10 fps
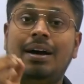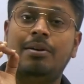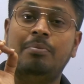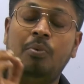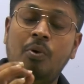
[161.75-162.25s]

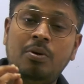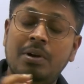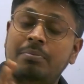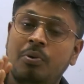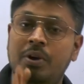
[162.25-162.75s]
are more
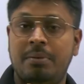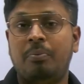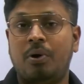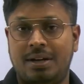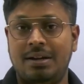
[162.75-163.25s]
and more
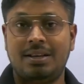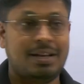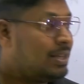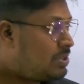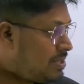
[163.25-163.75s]
important.
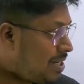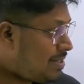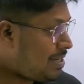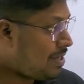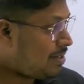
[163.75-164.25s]
So
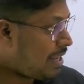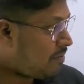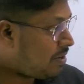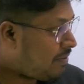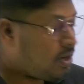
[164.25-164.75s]
just see here, they
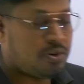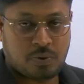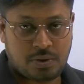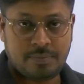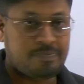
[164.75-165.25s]
have given a
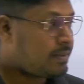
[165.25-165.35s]
note.